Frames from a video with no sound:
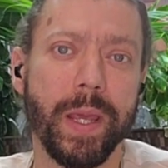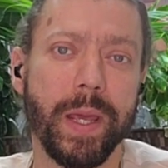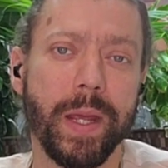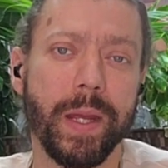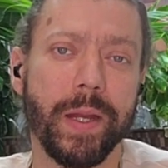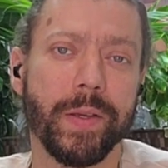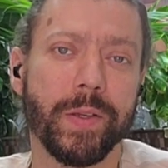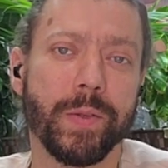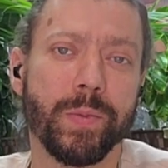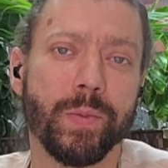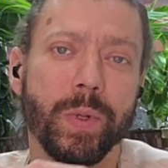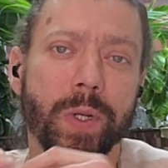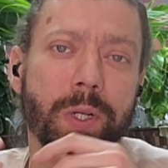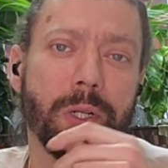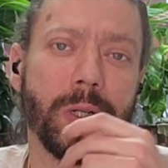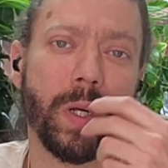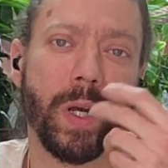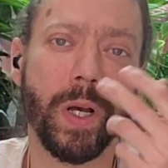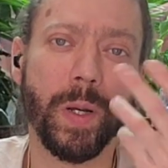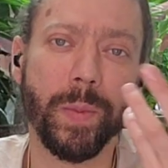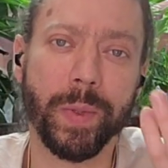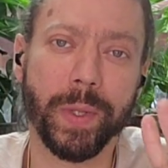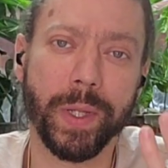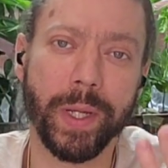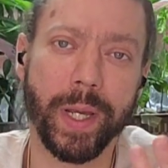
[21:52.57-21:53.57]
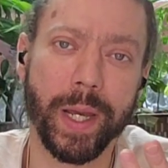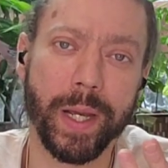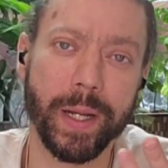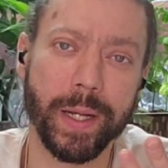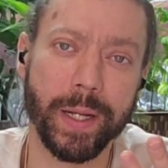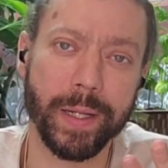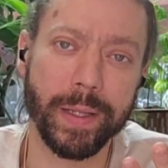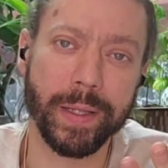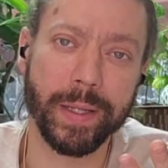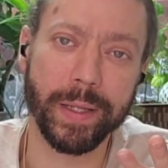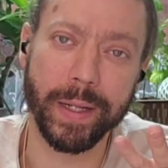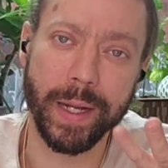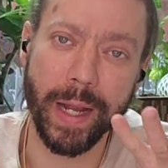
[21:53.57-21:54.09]
It is more
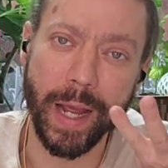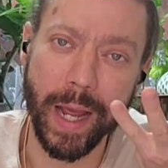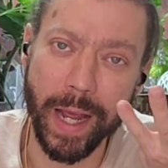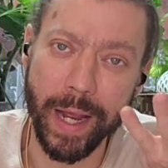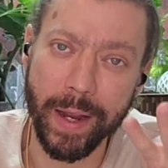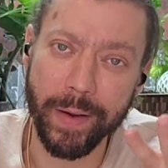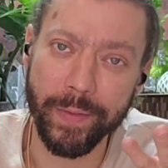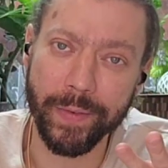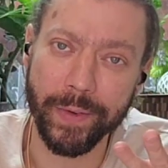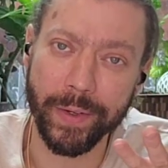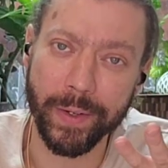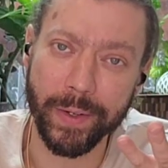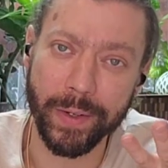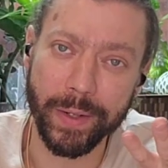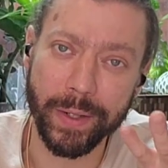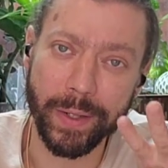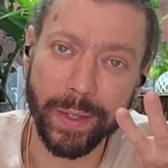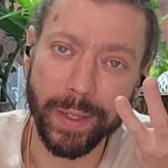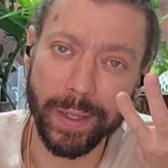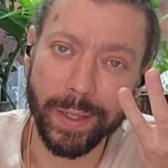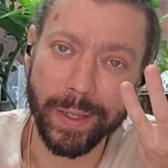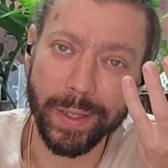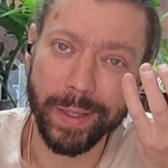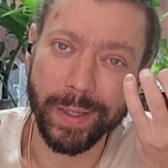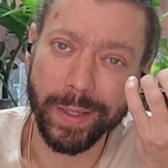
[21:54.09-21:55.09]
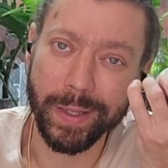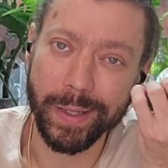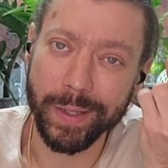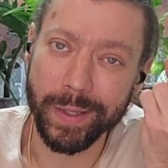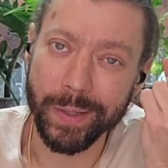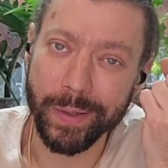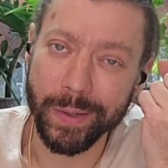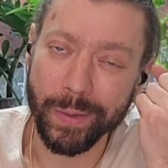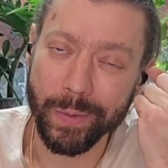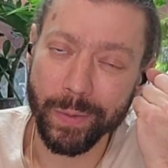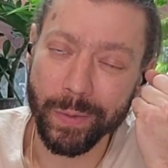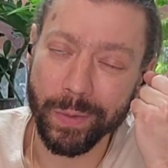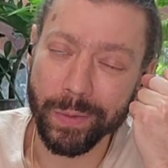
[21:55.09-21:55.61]
complicated than ever
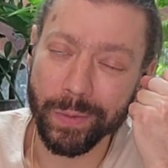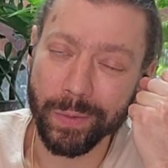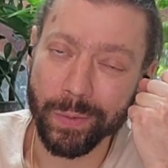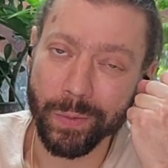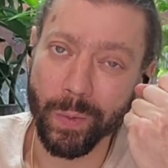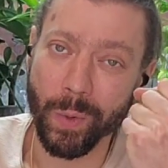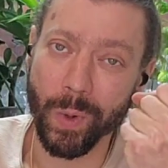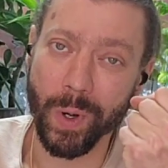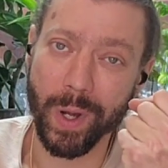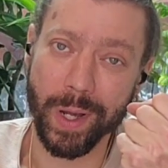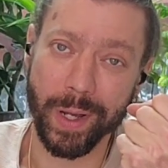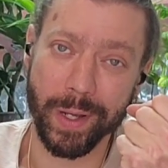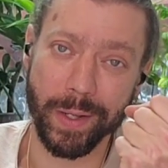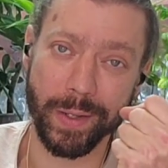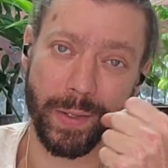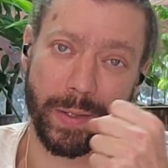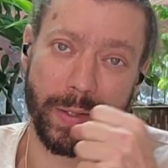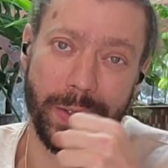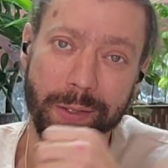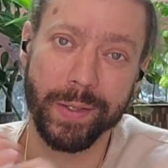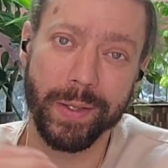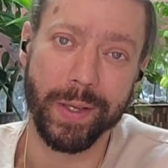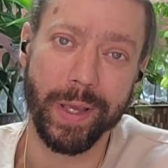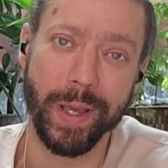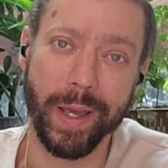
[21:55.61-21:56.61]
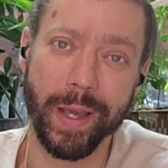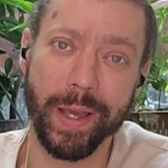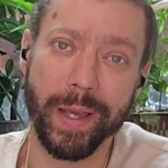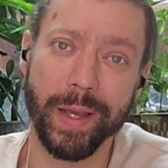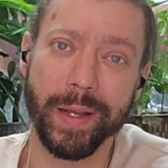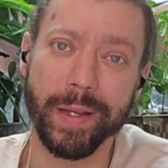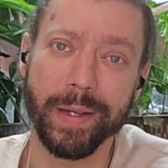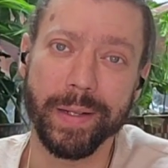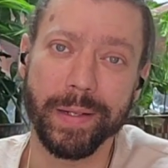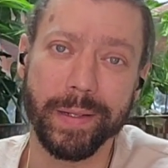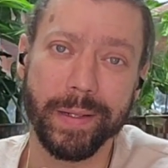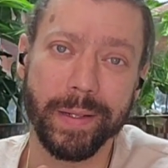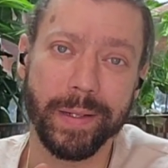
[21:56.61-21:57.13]
was,
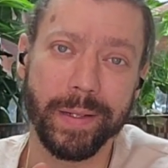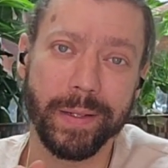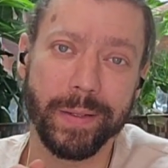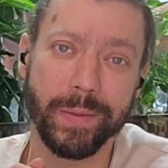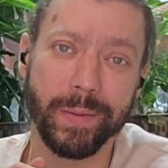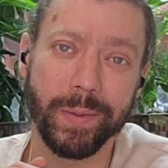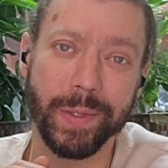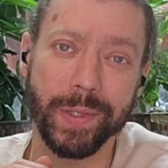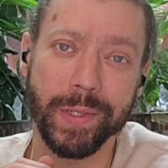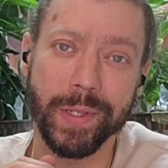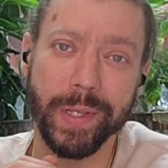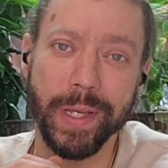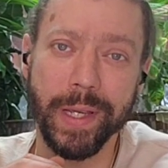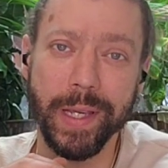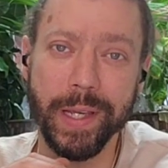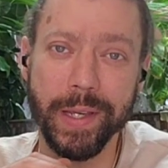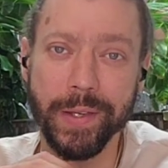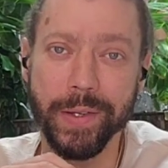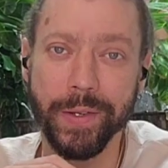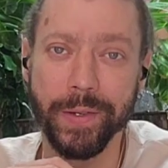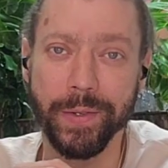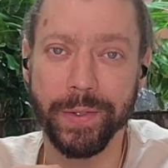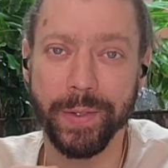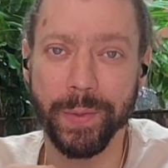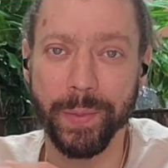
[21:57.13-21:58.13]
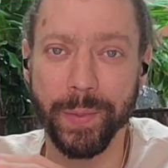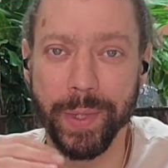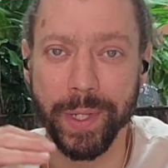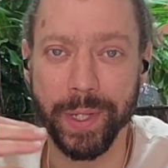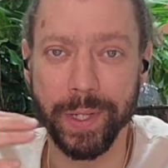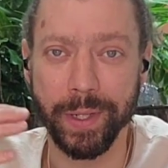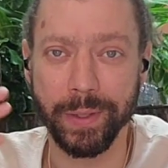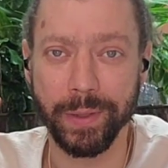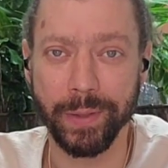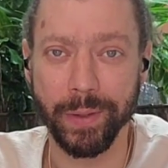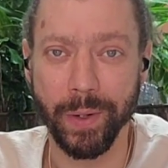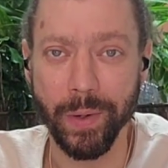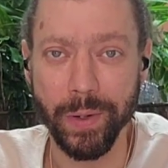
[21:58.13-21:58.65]
and it was easier to be
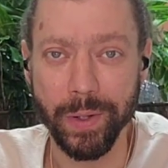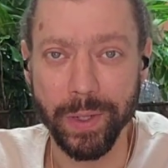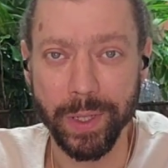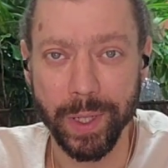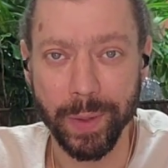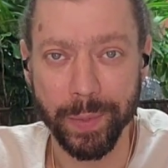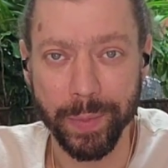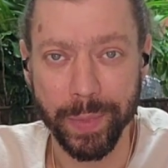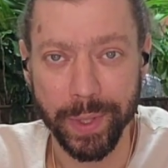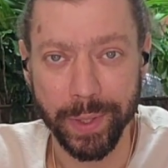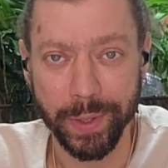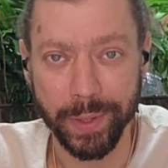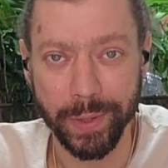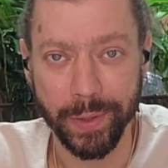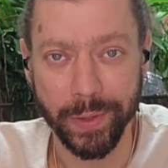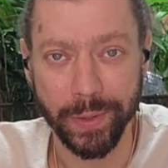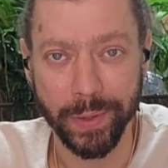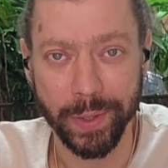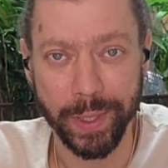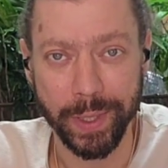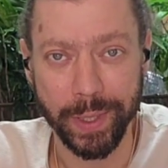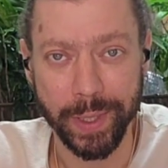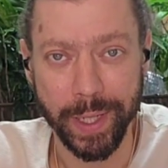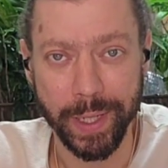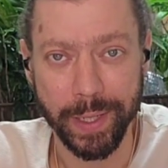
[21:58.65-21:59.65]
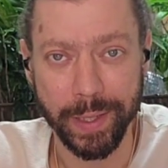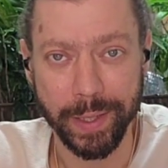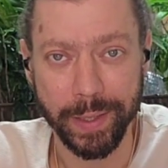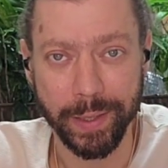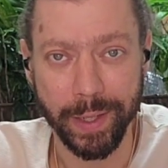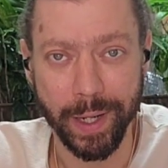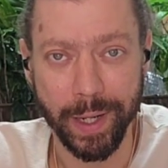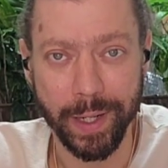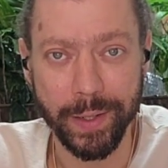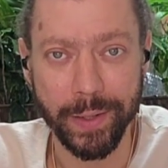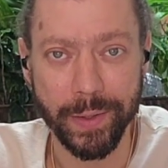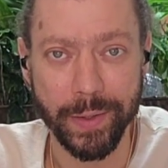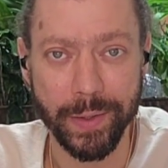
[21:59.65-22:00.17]
a grown-up in the early
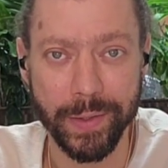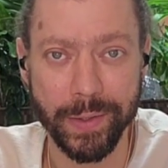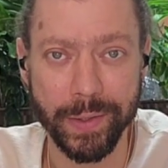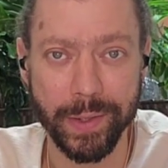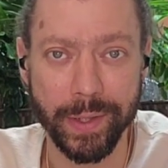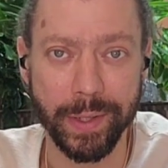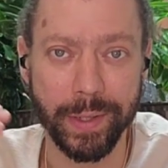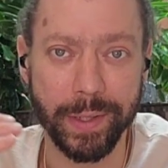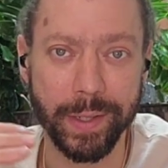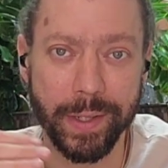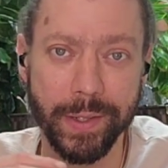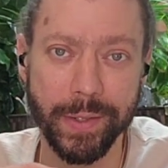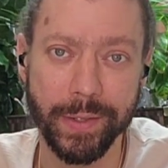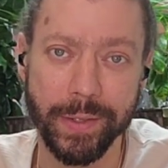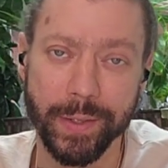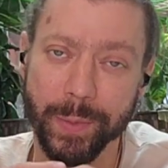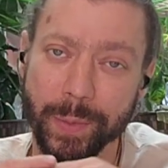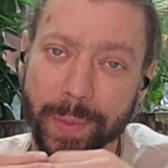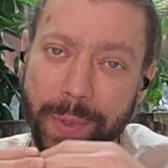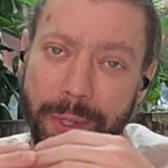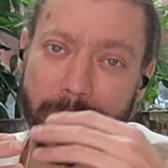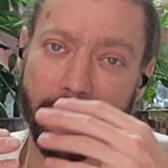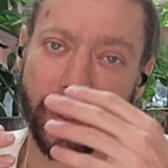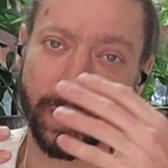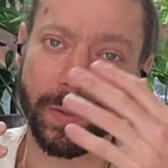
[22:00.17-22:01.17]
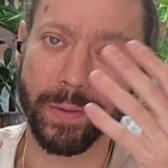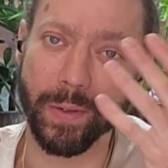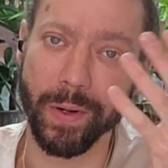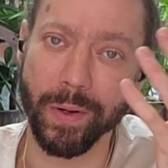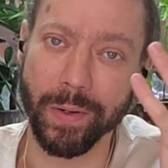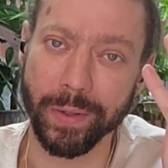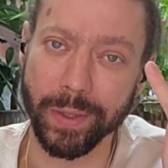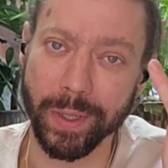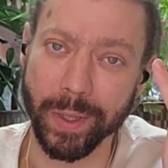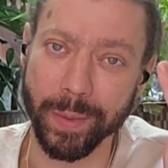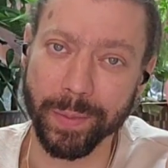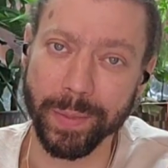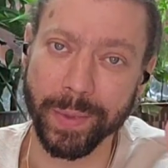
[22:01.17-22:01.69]
1900s than it is to be a
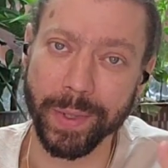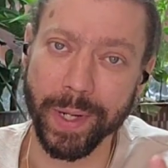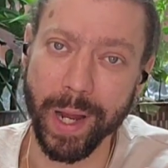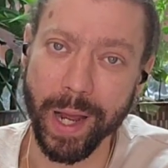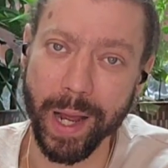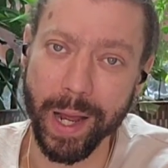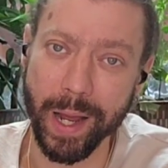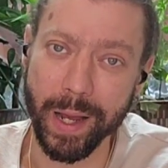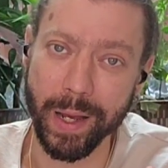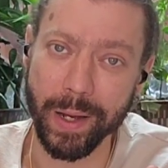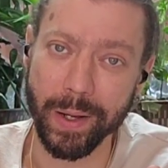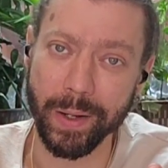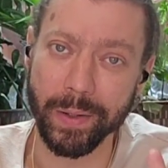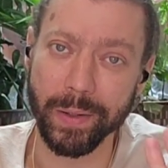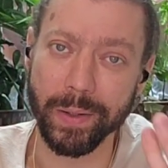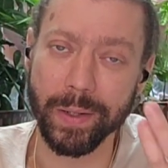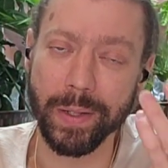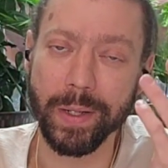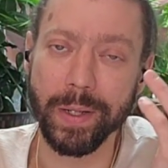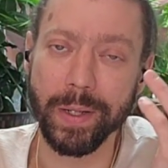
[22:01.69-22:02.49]
grown-up now,